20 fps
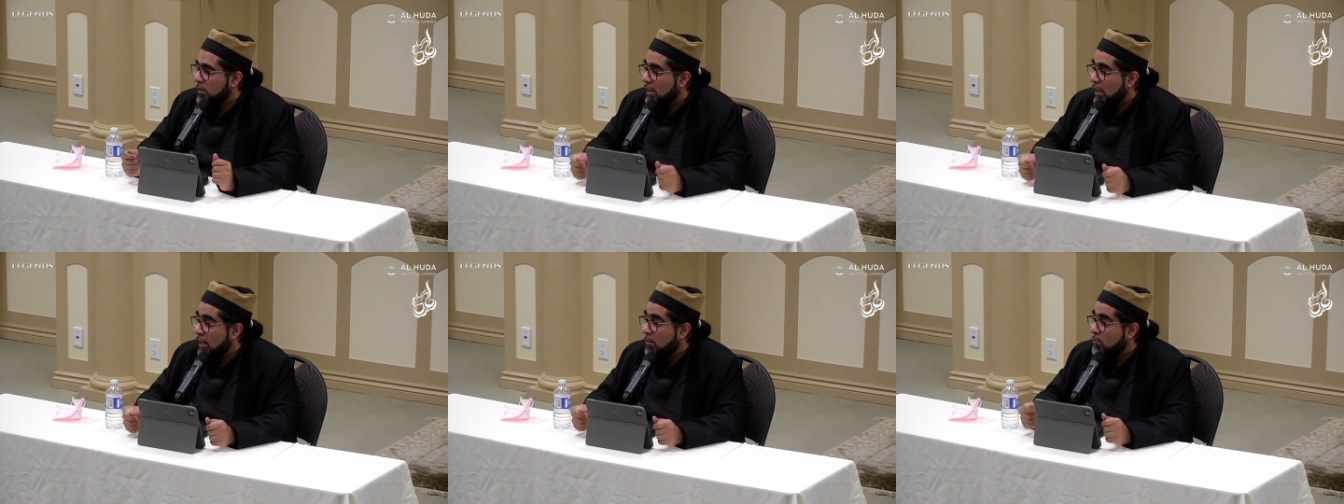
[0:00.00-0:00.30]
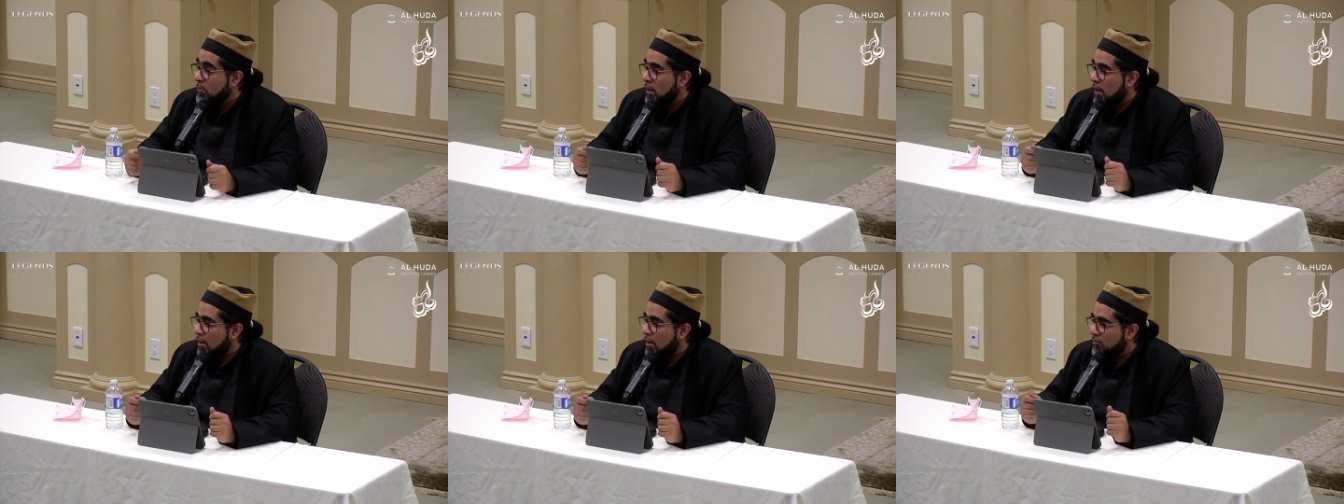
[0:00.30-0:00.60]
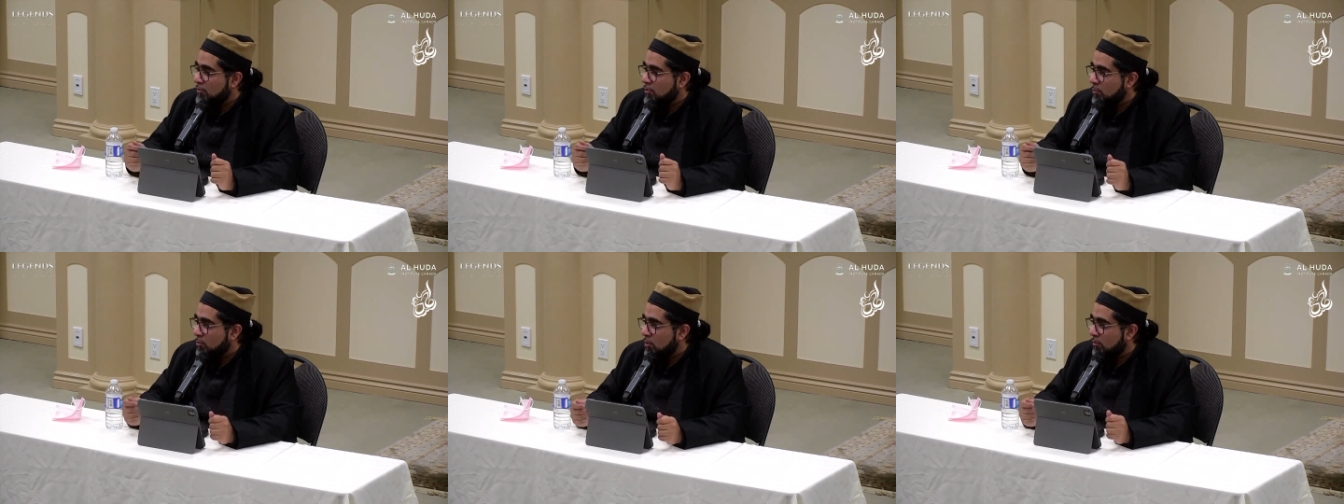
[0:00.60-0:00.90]
named
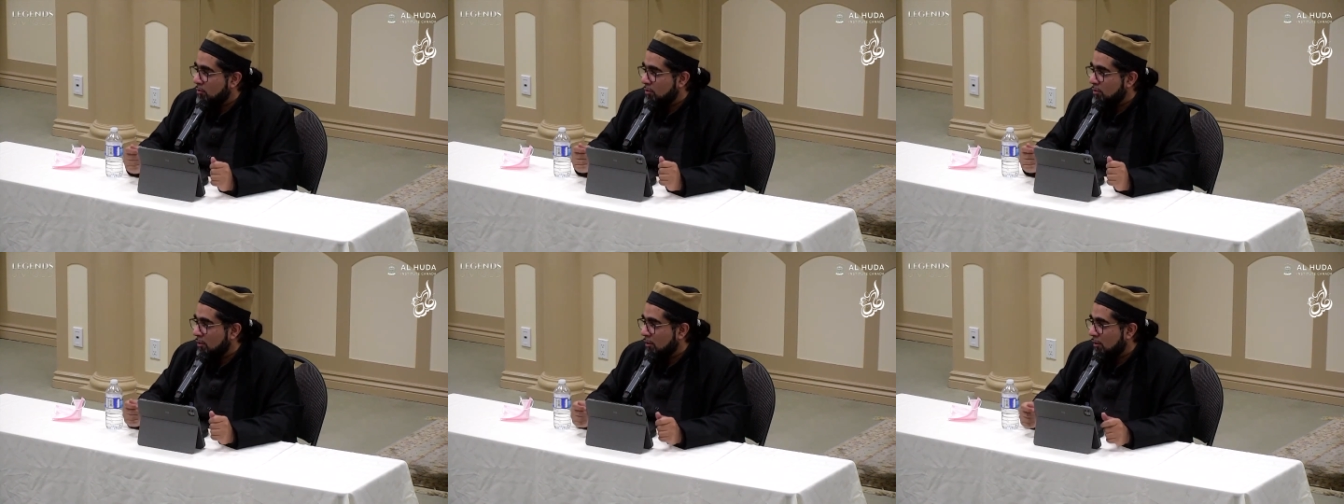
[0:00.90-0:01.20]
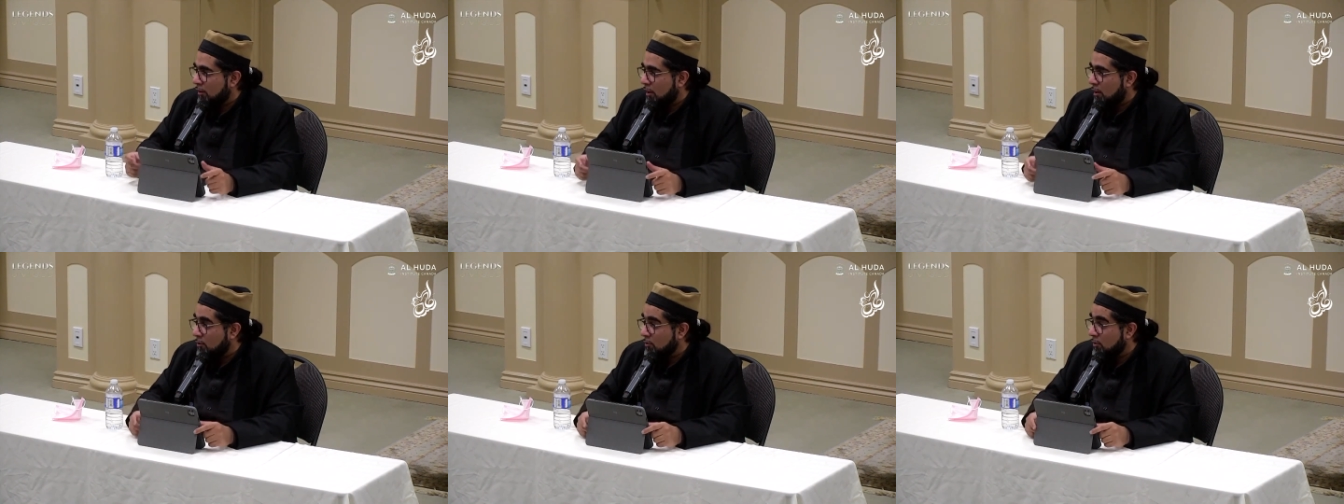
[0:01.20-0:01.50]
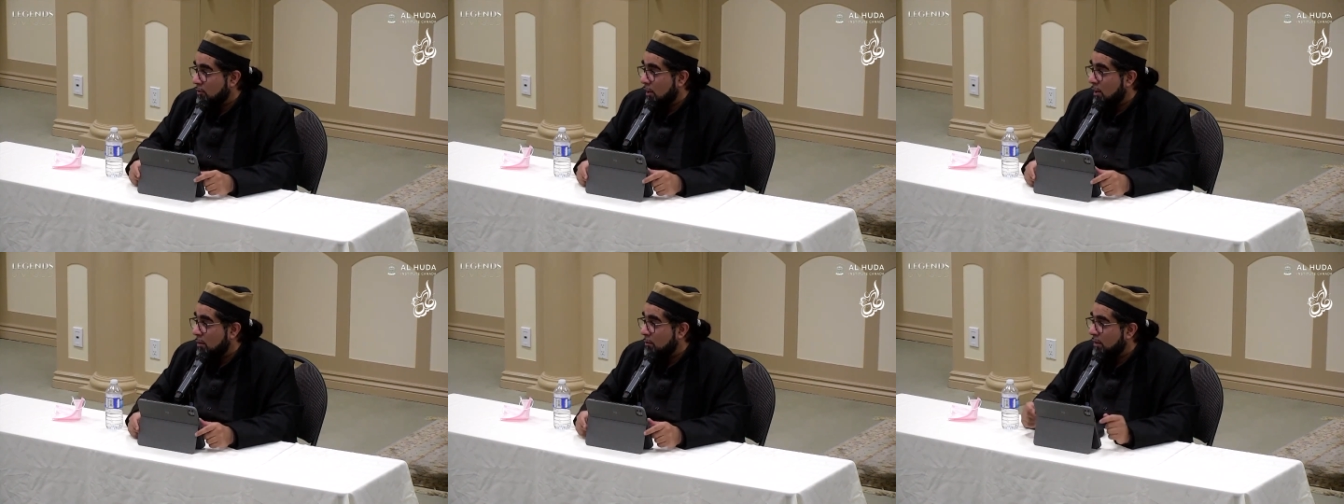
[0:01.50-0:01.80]
after Prophet
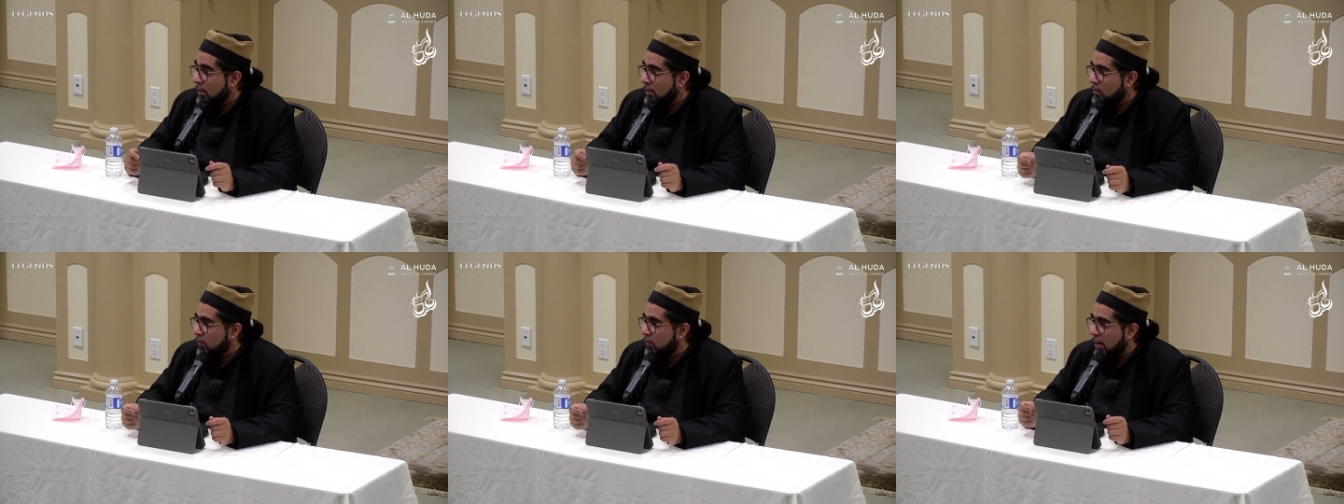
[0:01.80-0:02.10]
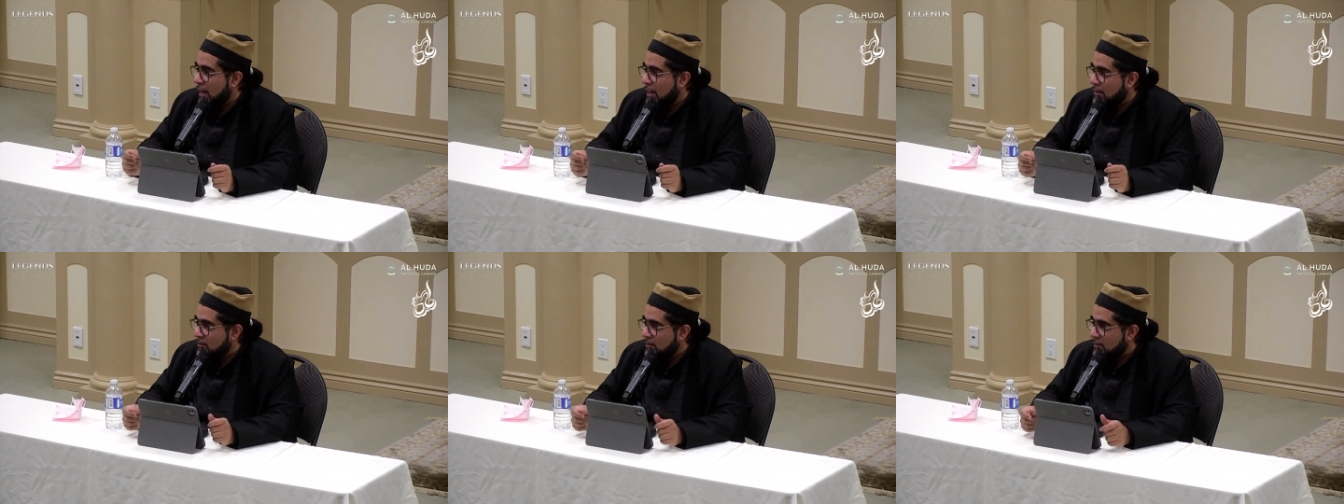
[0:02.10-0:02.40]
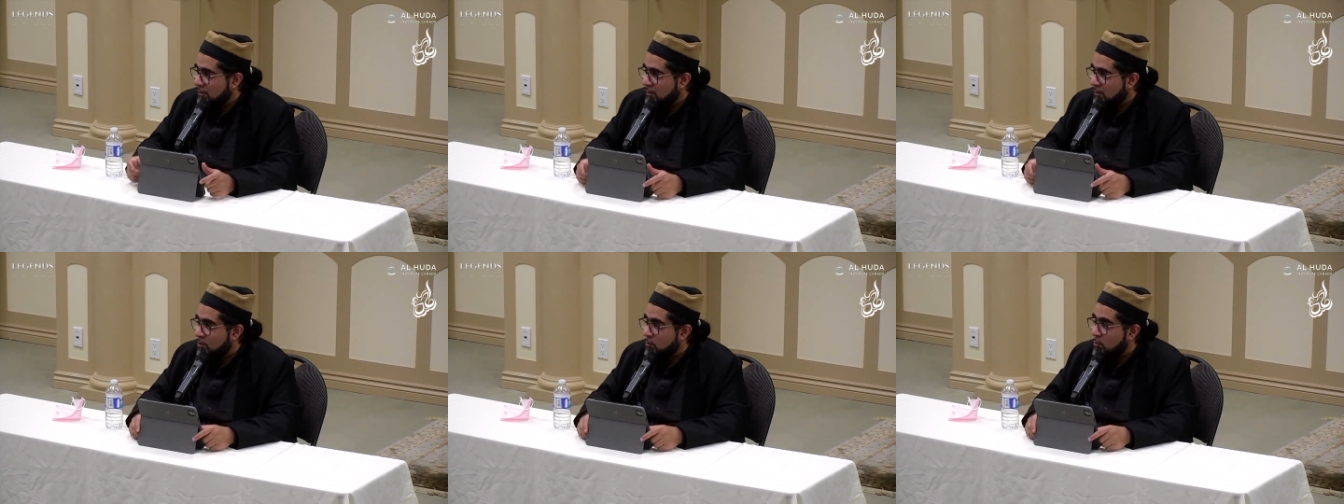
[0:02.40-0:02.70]
wasallam and his financial
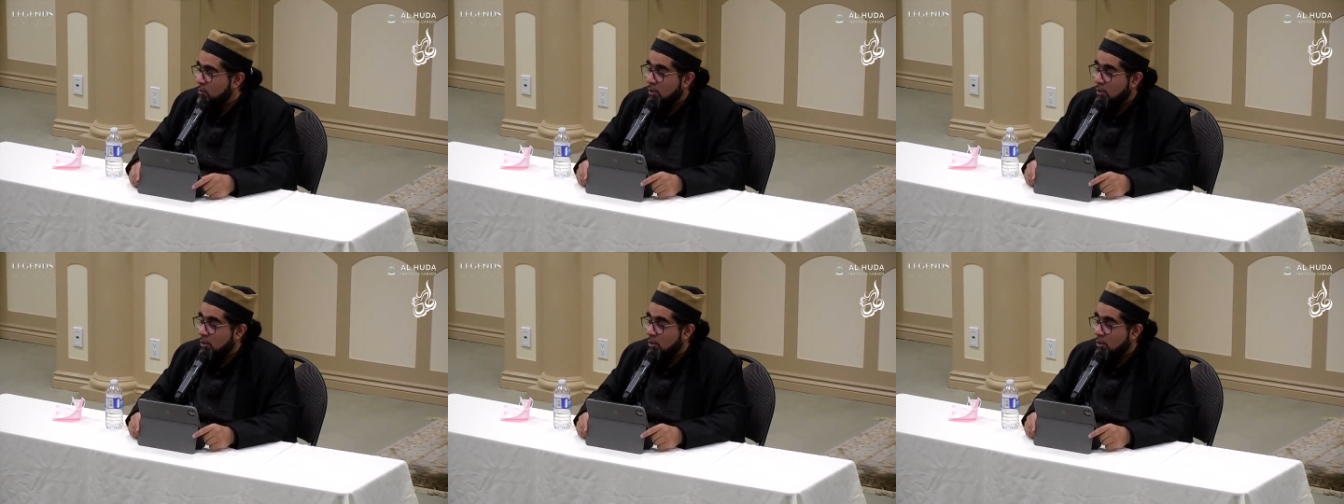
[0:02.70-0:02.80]
system.